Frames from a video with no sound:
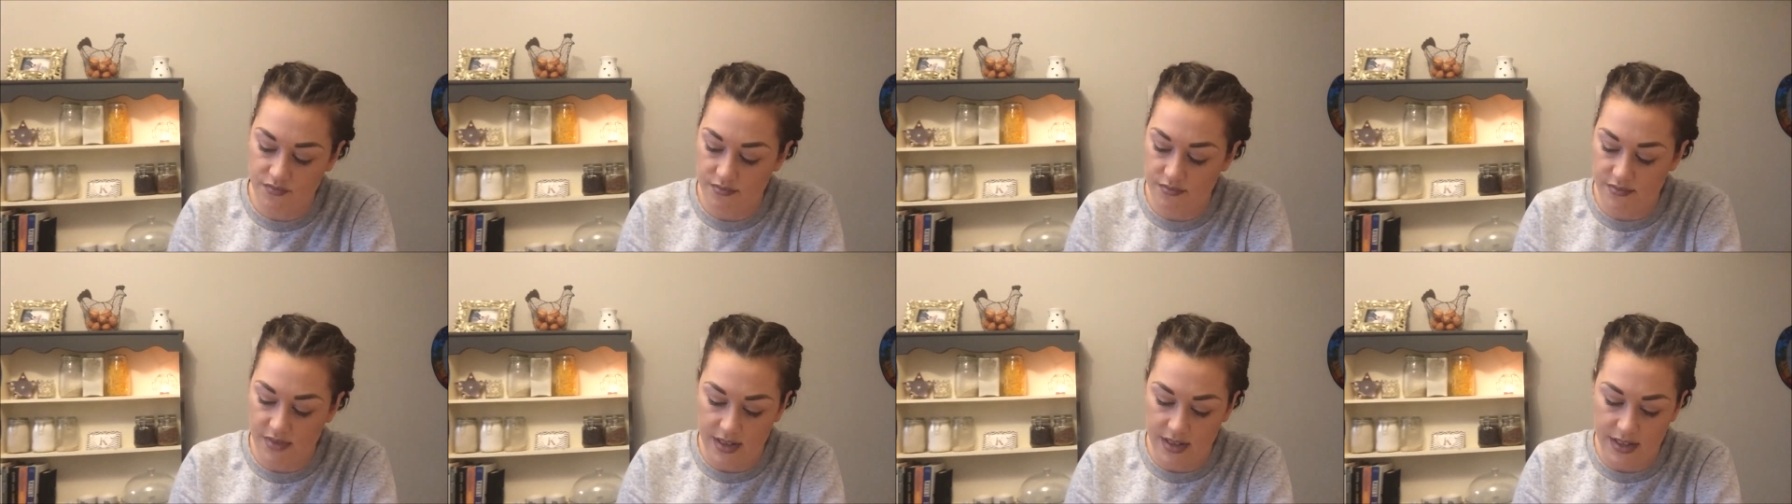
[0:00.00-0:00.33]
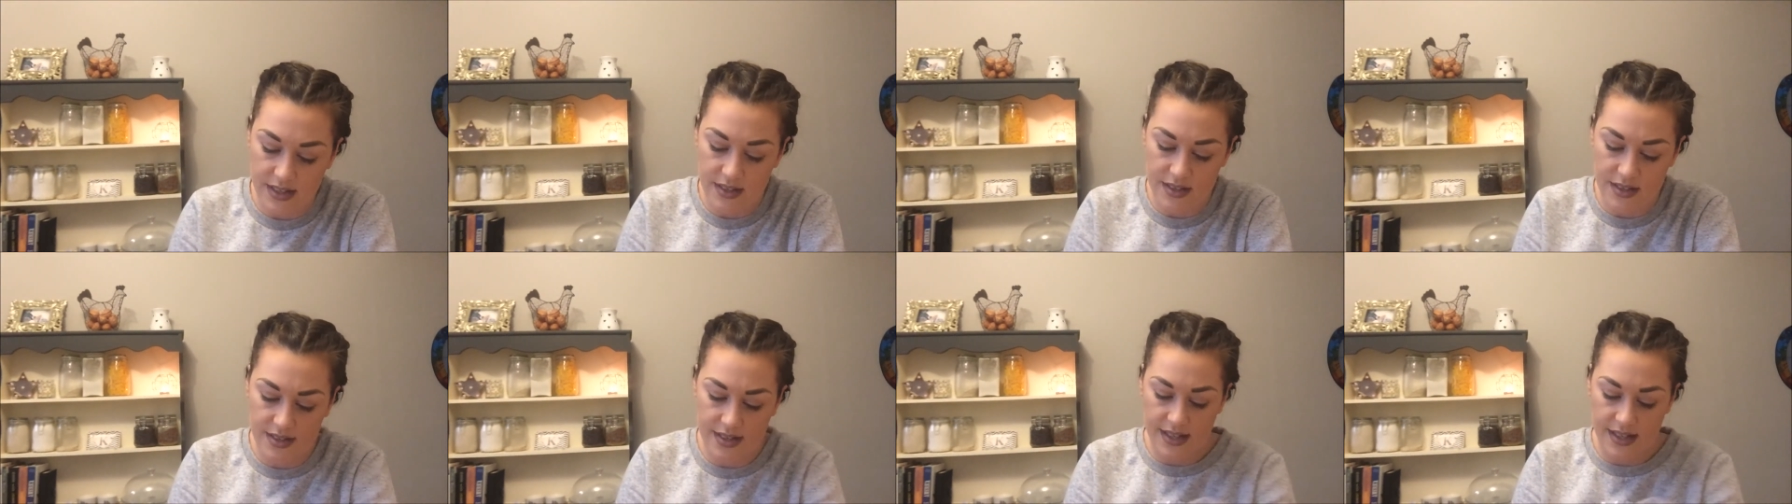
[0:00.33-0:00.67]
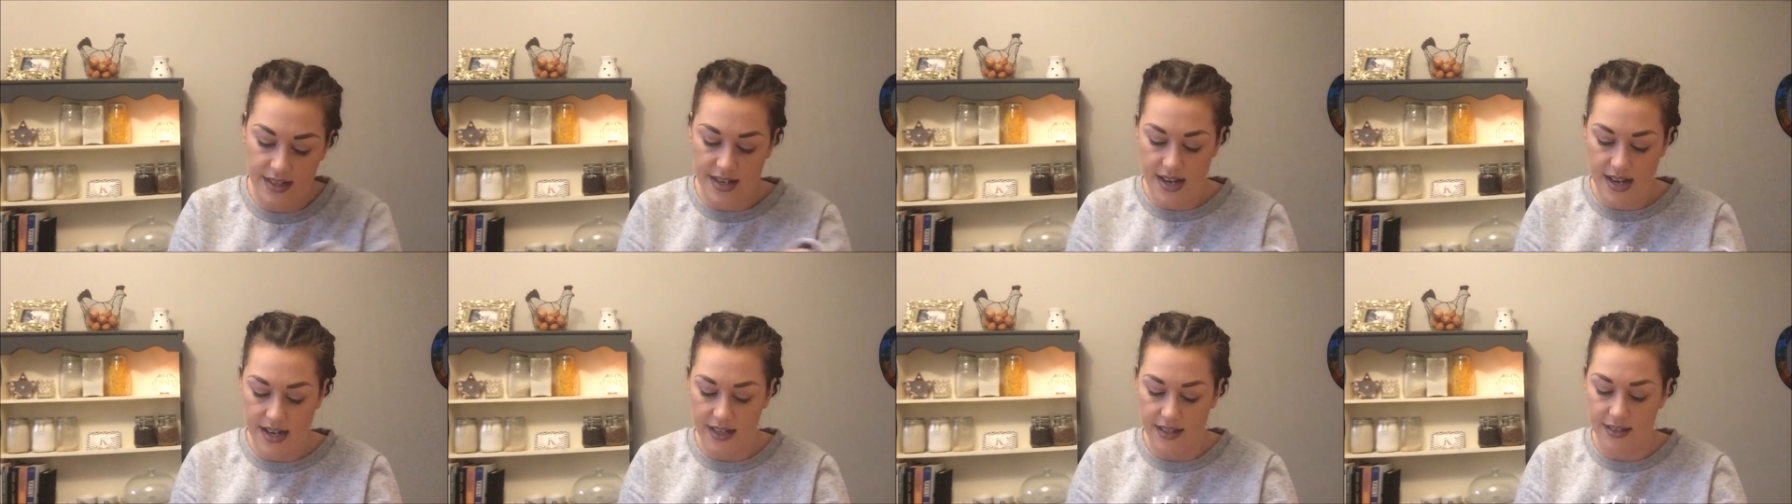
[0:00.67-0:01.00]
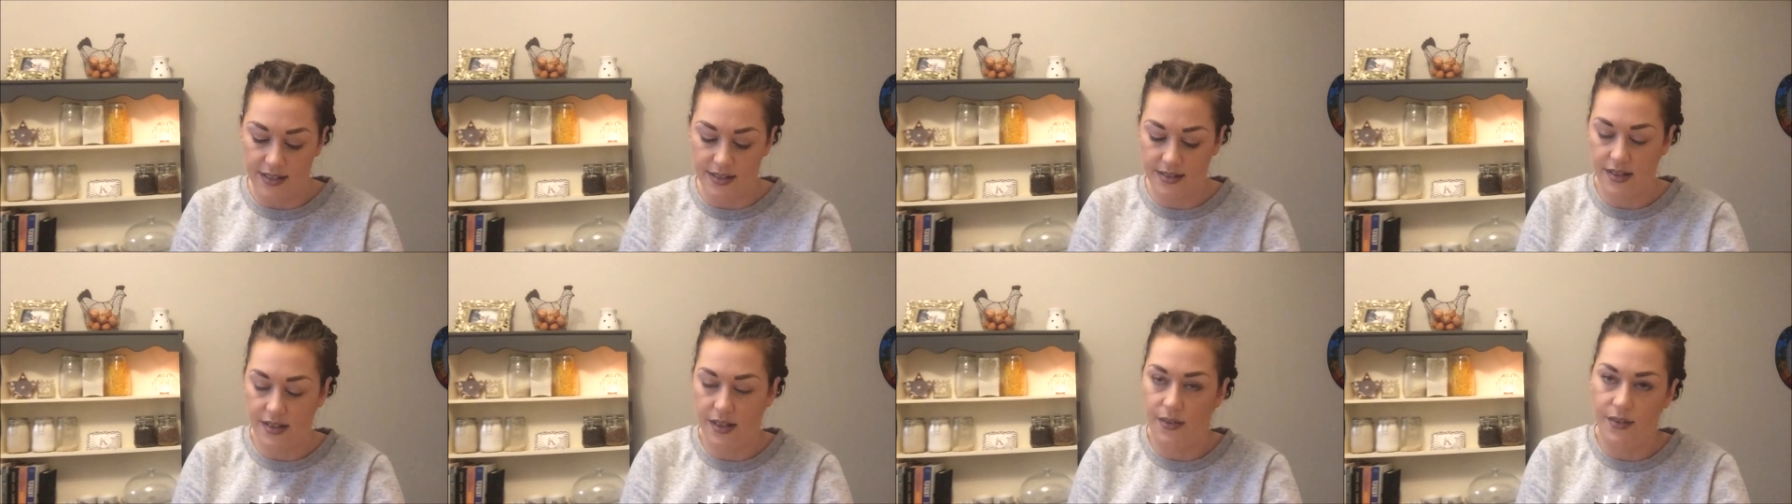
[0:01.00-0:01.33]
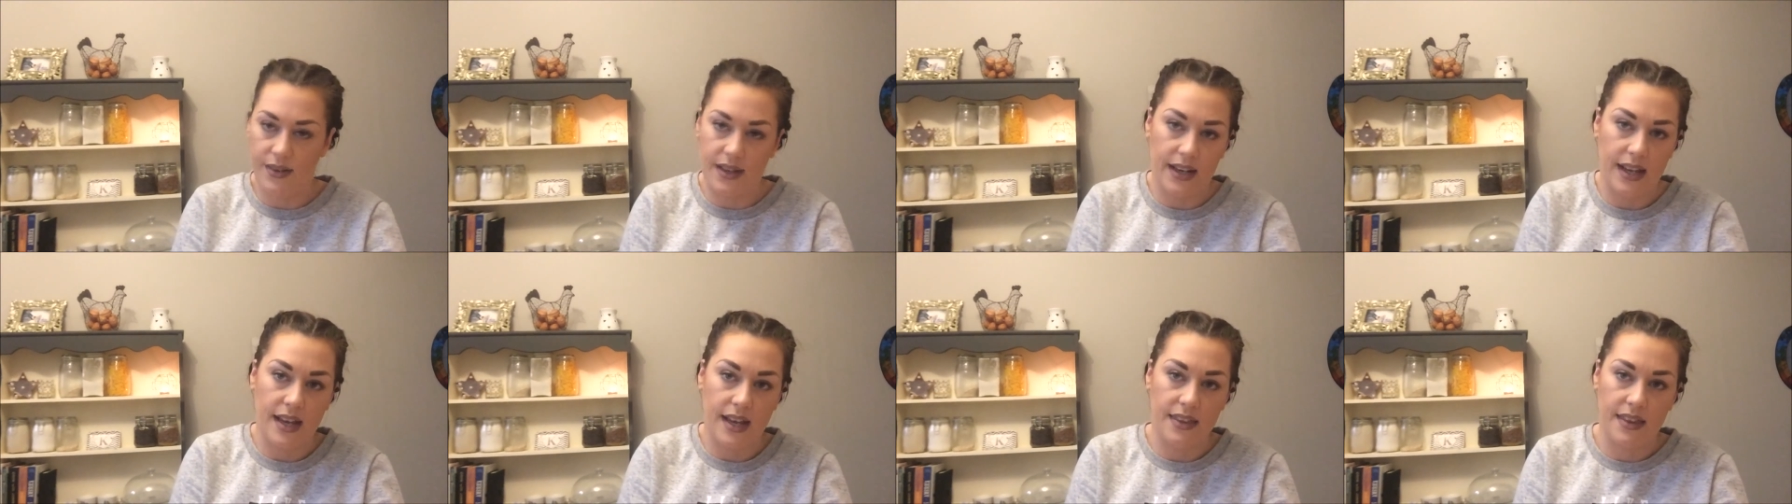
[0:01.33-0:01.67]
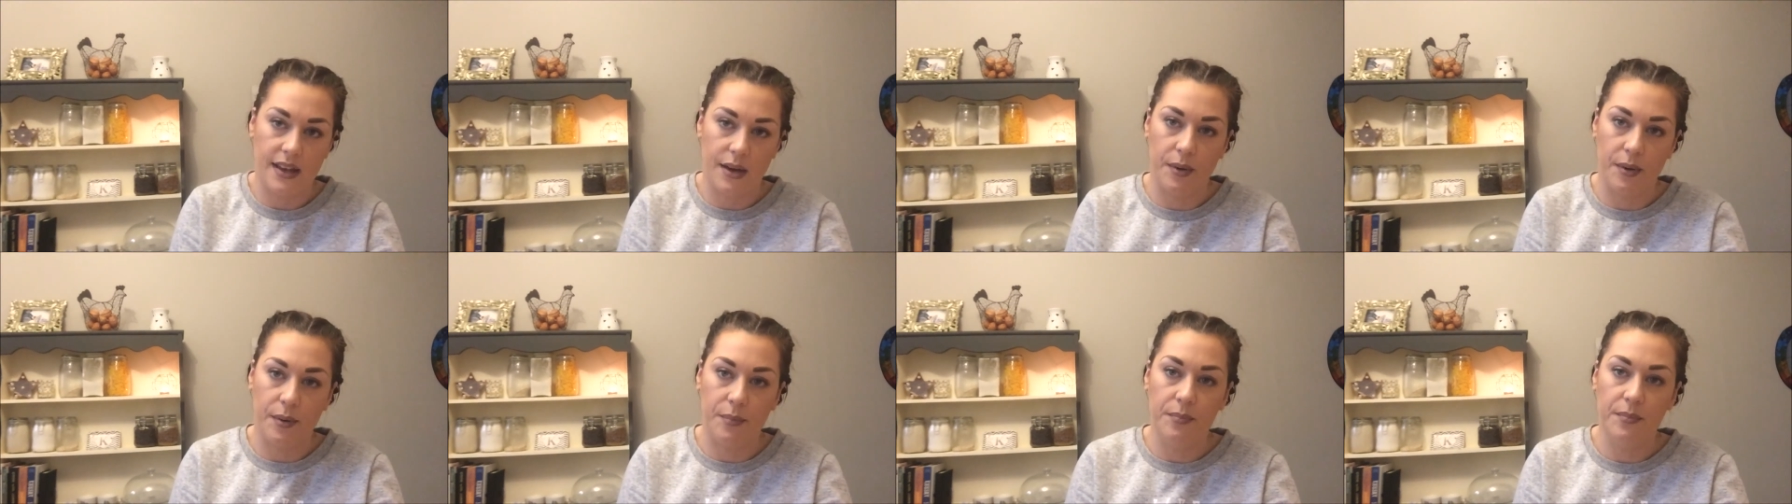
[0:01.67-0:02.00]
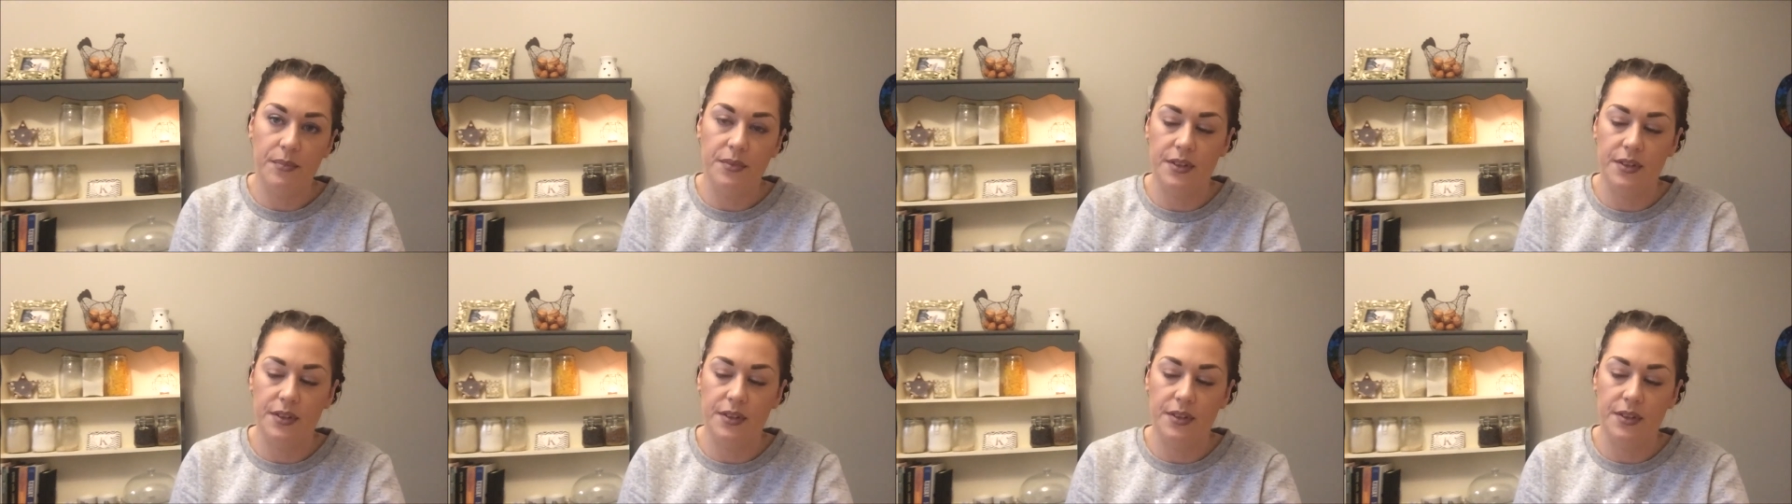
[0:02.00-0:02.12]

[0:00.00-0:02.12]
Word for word: I think it's dead nice, so I like that one.